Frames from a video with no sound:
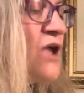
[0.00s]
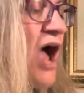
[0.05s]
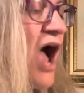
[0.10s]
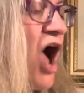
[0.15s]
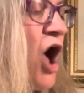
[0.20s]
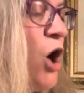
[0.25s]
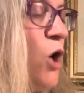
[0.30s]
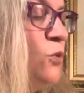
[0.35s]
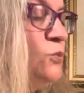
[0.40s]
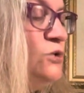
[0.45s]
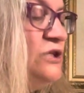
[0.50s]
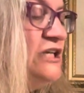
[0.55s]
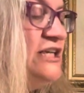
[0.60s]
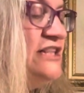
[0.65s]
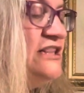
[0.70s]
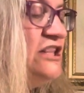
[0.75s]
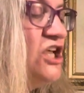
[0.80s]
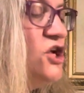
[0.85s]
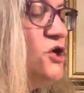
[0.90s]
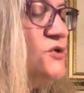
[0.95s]
Only
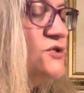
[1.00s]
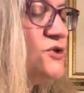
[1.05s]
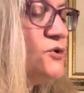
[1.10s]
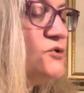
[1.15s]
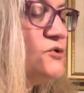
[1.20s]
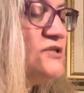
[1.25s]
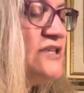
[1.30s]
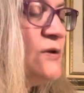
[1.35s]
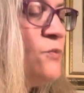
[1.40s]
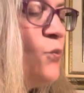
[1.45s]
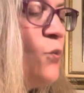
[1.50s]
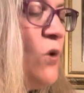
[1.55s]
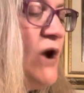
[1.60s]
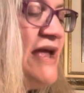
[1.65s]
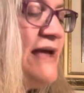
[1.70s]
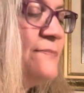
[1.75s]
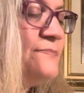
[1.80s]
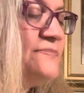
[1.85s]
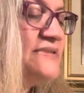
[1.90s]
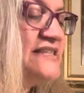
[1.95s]
losers and
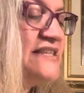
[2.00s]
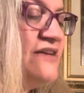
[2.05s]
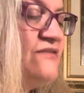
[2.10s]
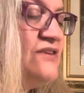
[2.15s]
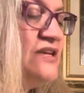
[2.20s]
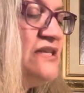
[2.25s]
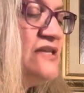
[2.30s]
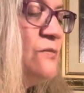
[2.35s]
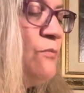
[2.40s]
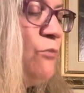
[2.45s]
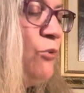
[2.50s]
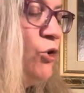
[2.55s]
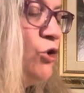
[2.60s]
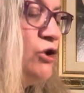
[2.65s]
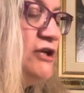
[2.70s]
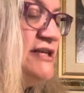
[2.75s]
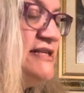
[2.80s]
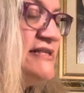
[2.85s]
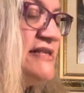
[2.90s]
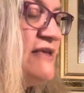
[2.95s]
wimps give in to bullies